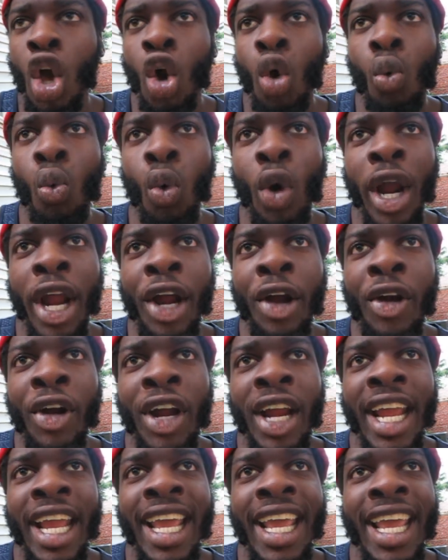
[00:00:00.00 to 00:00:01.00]
where
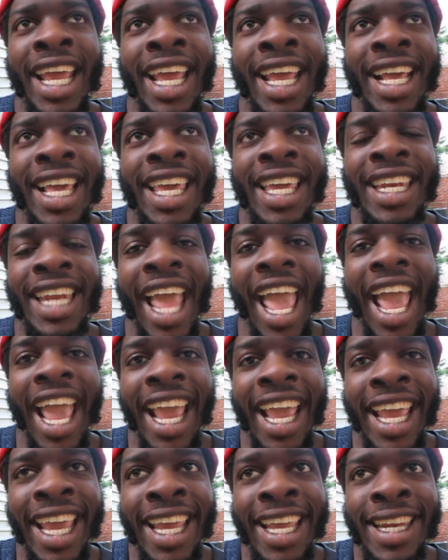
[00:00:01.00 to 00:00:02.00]
it can
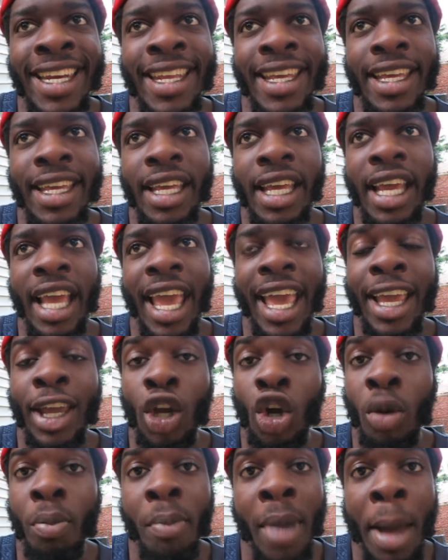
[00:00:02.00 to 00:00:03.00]
aid in
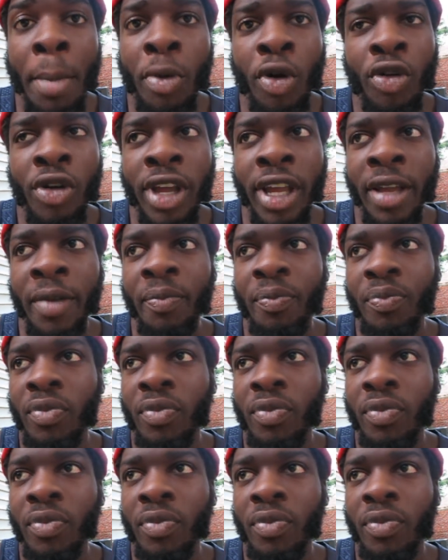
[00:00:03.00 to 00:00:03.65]
your memory.